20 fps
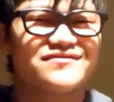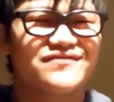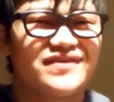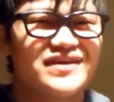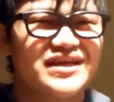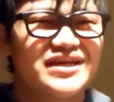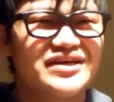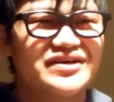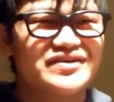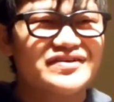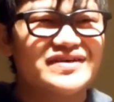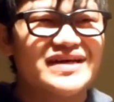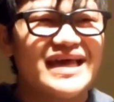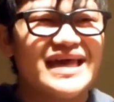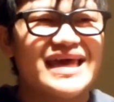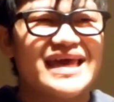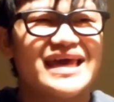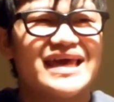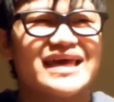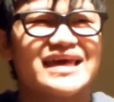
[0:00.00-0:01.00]
the video,
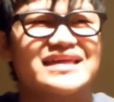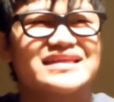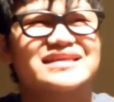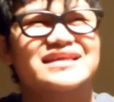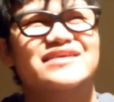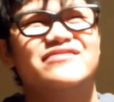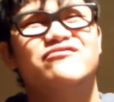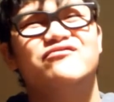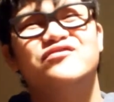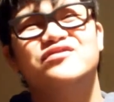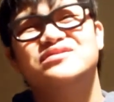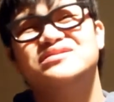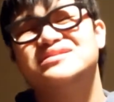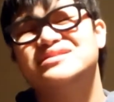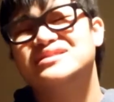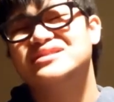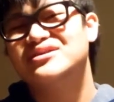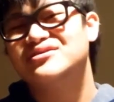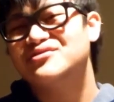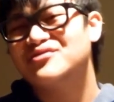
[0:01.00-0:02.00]
and if we
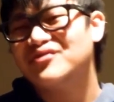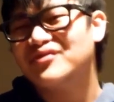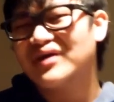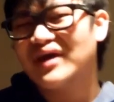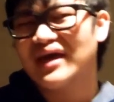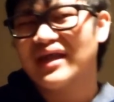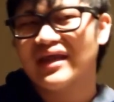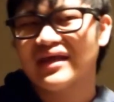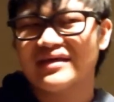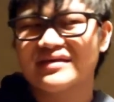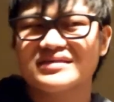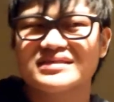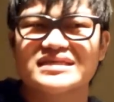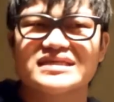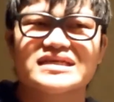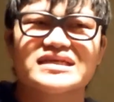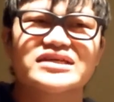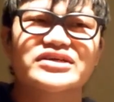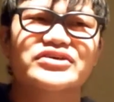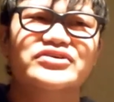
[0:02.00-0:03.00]
still don't get it,
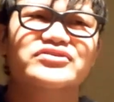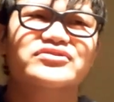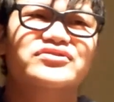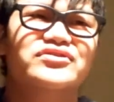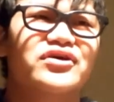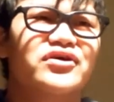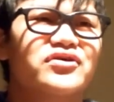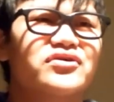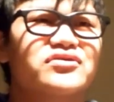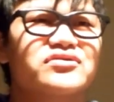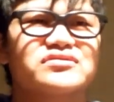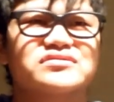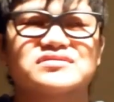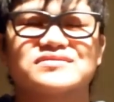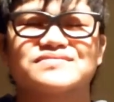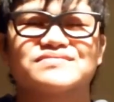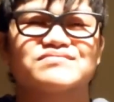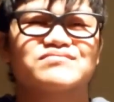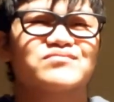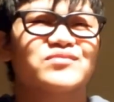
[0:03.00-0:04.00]
there's
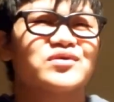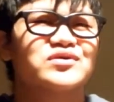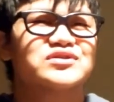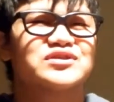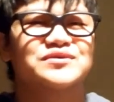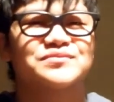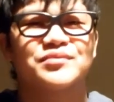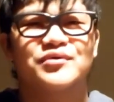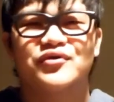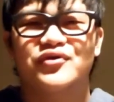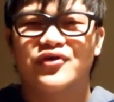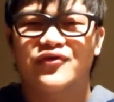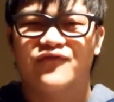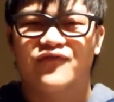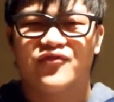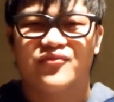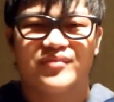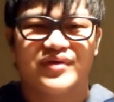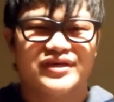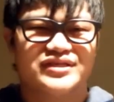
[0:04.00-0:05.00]
multiple
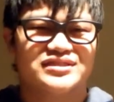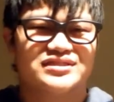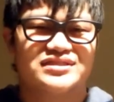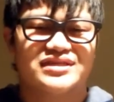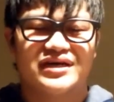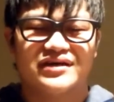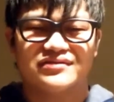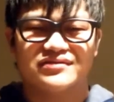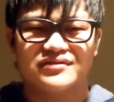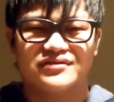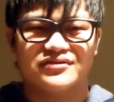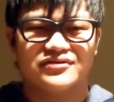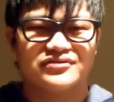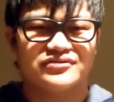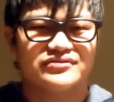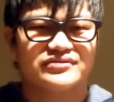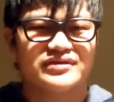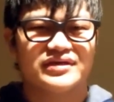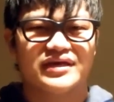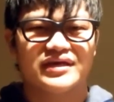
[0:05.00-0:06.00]
information out there,
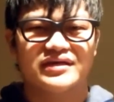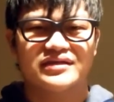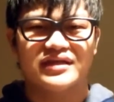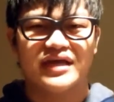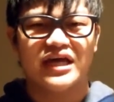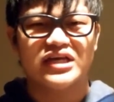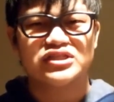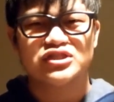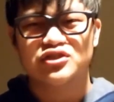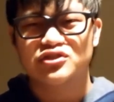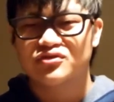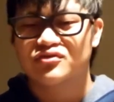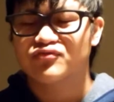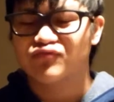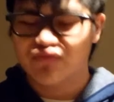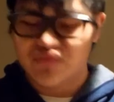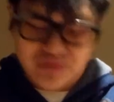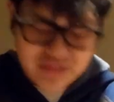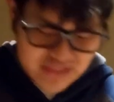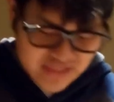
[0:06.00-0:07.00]
and I shouldn't
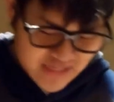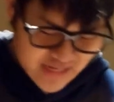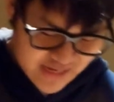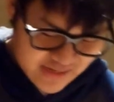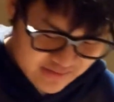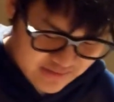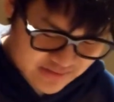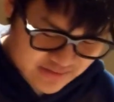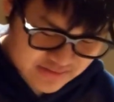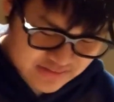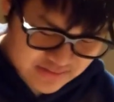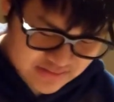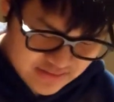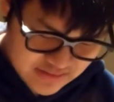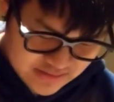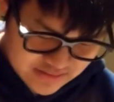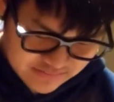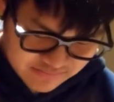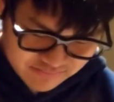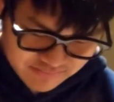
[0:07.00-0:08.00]
really add this
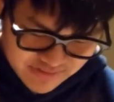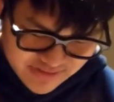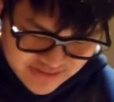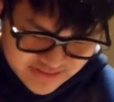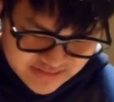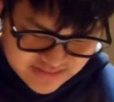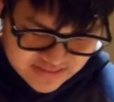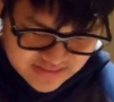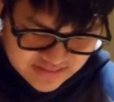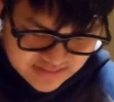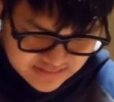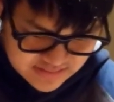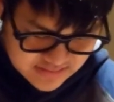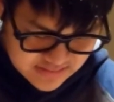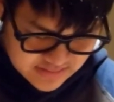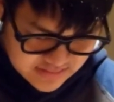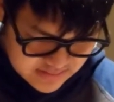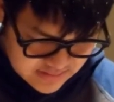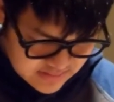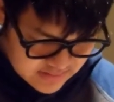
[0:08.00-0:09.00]
in, but
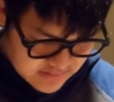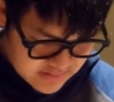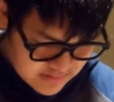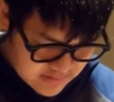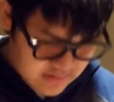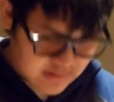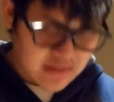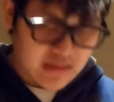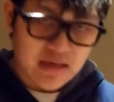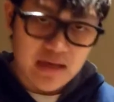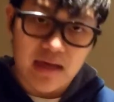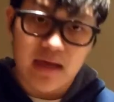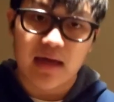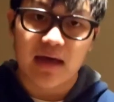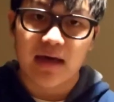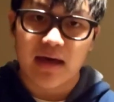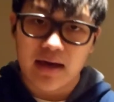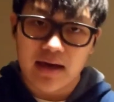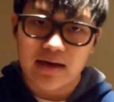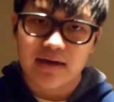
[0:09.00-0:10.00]

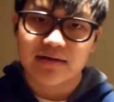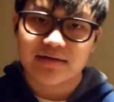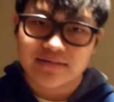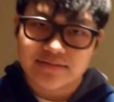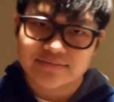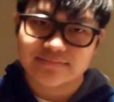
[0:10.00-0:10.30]
yeah.